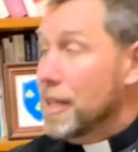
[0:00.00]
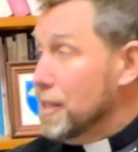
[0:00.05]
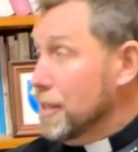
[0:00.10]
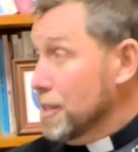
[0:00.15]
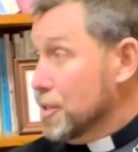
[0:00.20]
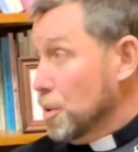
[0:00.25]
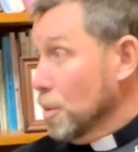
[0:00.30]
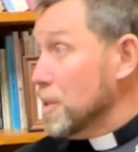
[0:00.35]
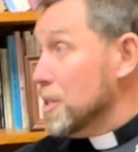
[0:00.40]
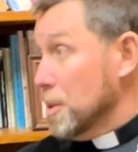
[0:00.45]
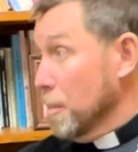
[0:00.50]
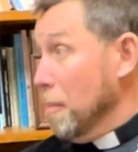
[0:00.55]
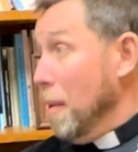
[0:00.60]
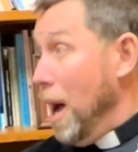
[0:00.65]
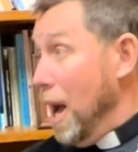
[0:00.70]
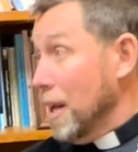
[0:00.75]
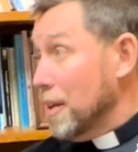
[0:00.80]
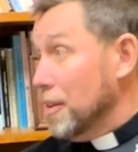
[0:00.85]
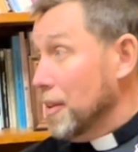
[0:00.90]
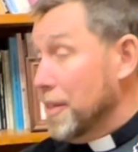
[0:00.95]
so it's a
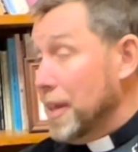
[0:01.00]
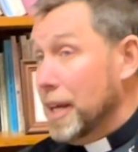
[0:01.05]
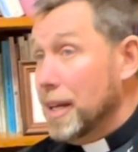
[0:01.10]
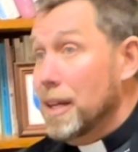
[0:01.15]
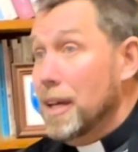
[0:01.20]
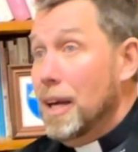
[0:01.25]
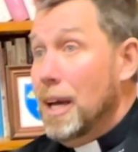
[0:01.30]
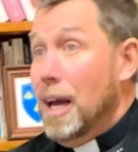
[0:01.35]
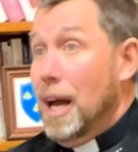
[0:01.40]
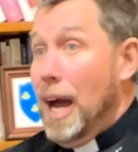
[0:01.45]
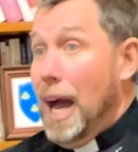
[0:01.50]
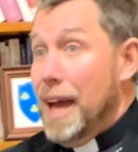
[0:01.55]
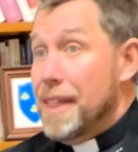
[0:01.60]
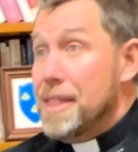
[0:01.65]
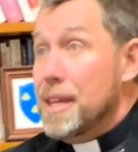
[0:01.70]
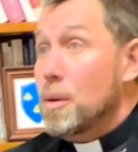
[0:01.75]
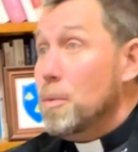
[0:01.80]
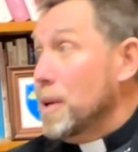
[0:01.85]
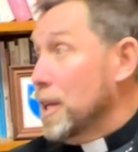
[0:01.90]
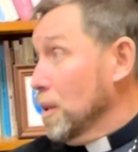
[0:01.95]
model that i
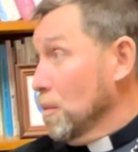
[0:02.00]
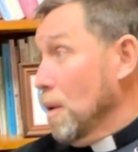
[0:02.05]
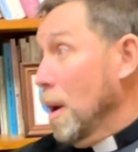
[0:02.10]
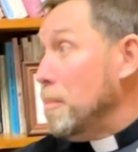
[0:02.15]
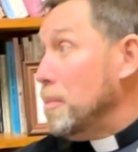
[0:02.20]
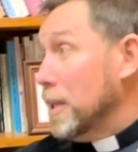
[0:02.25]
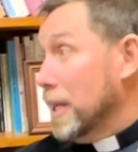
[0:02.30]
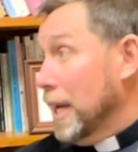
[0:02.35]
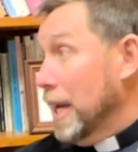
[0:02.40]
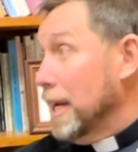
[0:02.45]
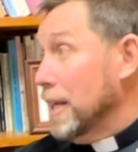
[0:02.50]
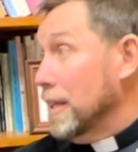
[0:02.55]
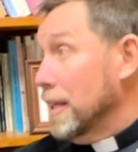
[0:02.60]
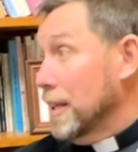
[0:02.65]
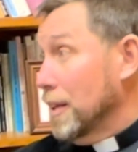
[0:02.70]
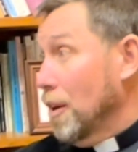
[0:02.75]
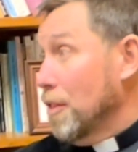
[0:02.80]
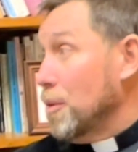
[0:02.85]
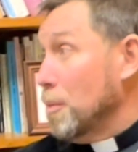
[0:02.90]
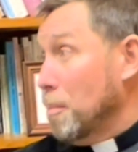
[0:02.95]
think we can replicate
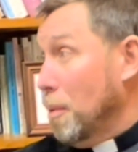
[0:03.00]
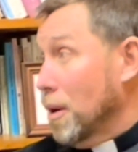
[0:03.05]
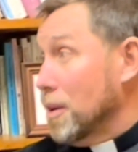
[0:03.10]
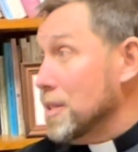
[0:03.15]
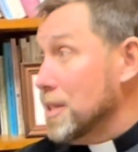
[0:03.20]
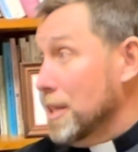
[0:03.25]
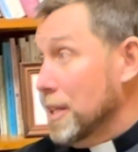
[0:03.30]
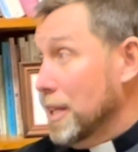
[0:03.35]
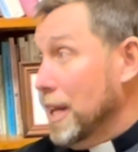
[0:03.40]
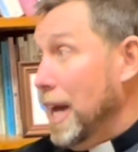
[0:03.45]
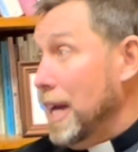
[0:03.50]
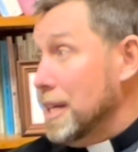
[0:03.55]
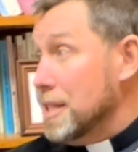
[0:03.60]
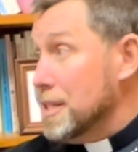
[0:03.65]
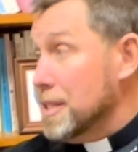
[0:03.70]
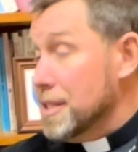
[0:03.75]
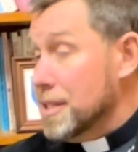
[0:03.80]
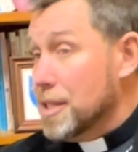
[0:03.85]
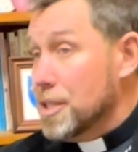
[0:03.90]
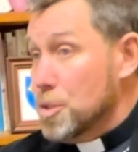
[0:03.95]
in other parts of the
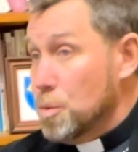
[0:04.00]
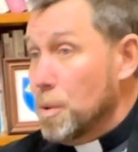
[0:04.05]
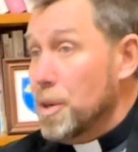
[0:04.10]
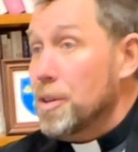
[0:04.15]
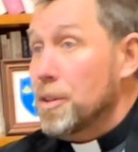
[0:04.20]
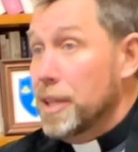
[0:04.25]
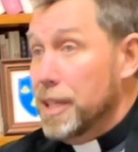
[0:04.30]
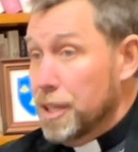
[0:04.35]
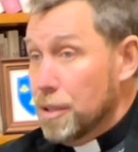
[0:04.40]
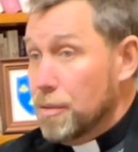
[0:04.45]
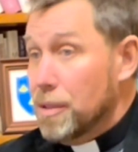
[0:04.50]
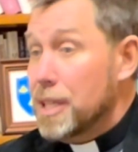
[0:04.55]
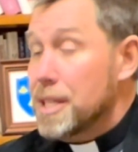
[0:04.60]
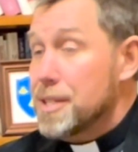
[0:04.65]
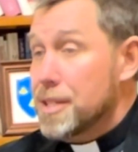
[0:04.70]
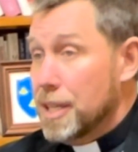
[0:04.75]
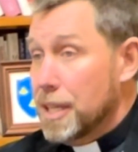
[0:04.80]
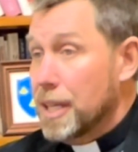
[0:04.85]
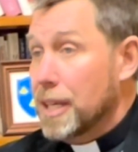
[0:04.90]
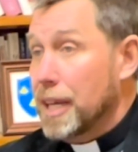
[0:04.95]
diocese because we are literally
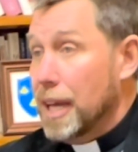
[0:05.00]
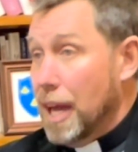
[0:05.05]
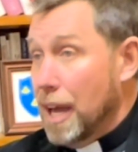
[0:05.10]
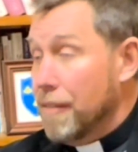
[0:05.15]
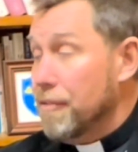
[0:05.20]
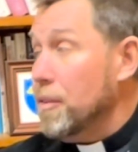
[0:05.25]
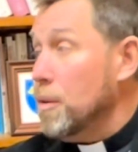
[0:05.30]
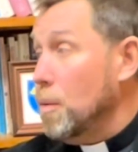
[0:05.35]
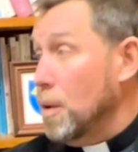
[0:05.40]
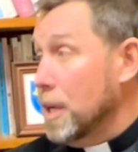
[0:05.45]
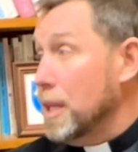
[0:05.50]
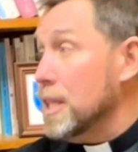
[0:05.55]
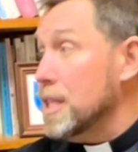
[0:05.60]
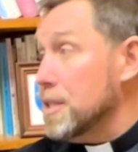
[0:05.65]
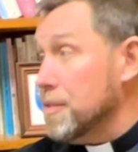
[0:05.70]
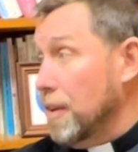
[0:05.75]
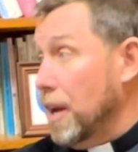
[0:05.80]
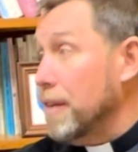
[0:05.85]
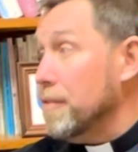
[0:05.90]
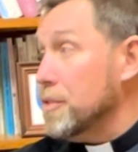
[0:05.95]
seeing every one of
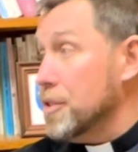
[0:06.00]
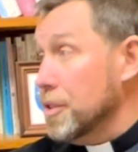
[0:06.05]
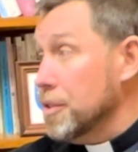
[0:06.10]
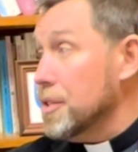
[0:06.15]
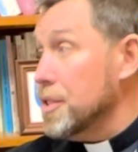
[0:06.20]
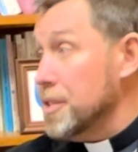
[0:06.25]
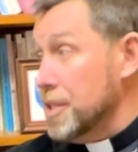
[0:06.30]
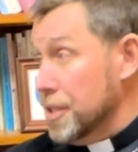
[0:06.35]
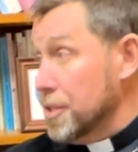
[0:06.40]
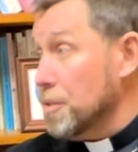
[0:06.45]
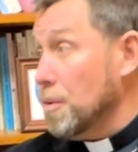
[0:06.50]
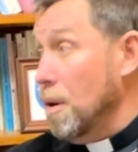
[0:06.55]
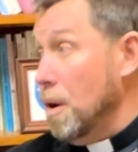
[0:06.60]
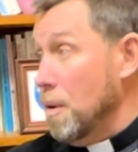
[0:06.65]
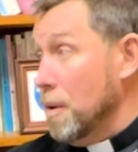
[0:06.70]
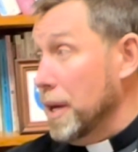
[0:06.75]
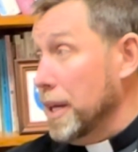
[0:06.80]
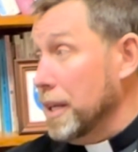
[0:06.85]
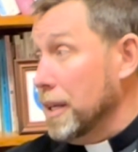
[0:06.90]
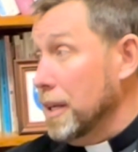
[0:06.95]
these five churches is
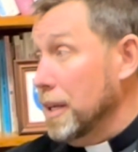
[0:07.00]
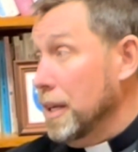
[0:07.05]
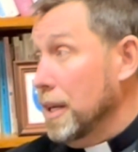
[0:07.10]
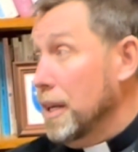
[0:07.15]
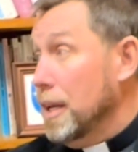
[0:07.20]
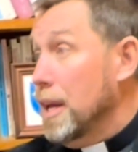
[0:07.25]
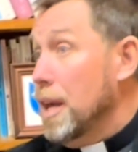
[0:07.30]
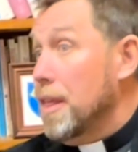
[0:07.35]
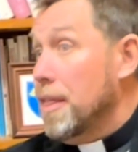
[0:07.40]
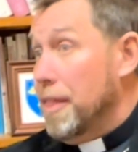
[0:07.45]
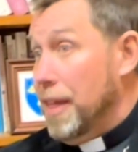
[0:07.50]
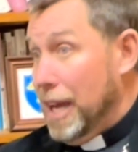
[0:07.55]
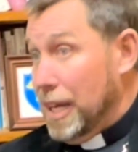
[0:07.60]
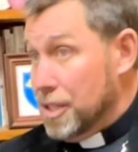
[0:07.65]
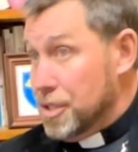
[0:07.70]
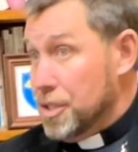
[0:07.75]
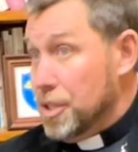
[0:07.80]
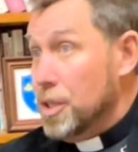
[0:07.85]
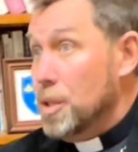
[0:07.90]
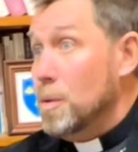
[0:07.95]
growing mm-hmm.
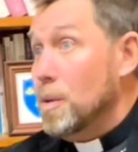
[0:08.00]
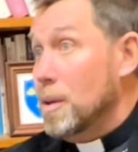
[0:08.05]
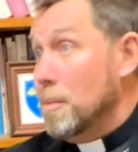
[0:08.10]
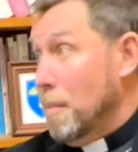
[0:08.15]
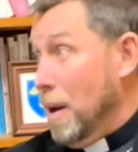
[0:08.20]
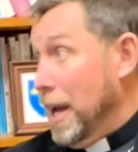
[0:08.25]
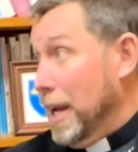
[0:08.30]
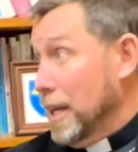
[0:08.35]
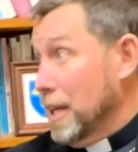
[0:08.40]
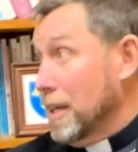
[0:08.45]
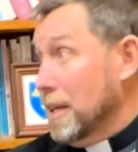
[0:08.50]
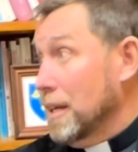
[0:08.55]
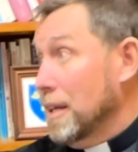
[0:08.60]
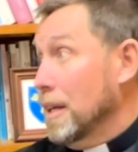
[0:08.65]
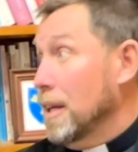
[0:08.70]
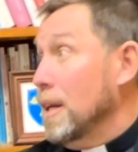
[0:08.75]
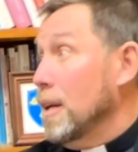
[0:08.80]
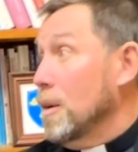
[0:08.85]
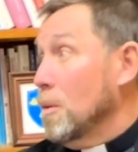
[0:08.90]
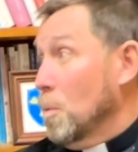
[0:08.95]
thanks to you and mike
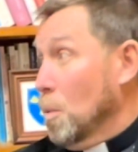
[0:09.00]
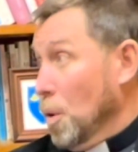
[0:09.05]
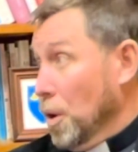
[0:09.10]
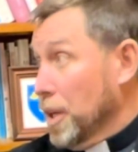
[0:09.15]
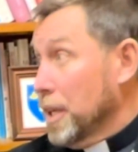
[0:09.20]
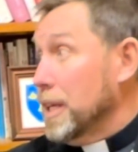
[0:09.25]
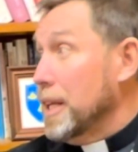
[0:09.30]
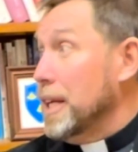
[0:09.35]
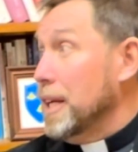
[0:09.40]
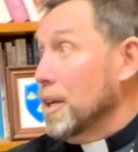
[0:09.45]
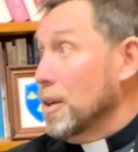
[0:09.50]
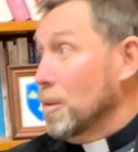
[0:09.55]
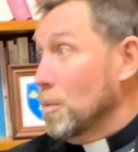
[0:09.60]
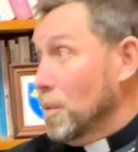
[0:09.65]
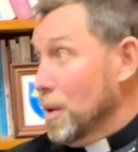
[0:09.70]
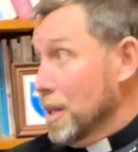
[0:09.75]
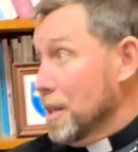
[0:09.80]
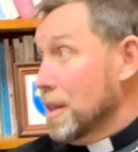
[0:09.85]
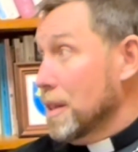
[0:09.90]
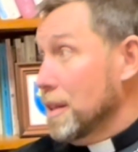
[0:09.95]
working here
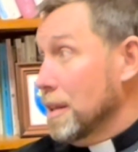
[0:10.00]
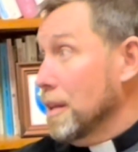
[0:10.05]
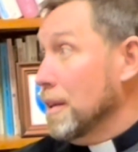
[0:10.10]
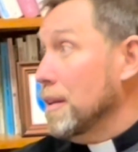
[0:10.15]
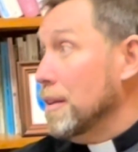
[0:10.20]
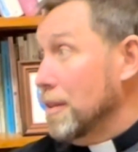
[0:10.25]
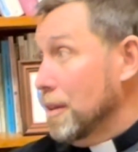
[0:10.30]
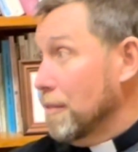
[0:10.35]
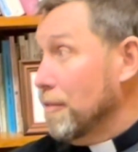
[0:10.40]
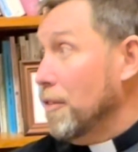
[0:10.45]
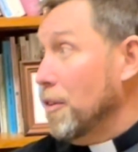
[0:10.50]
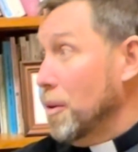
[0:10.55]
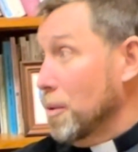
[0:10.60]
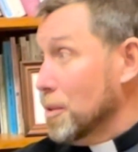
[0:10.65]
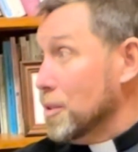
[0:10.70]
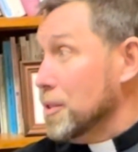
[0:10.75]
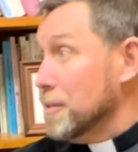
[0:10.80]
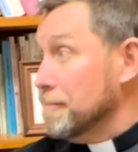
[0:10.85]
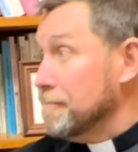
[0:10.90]
with the folks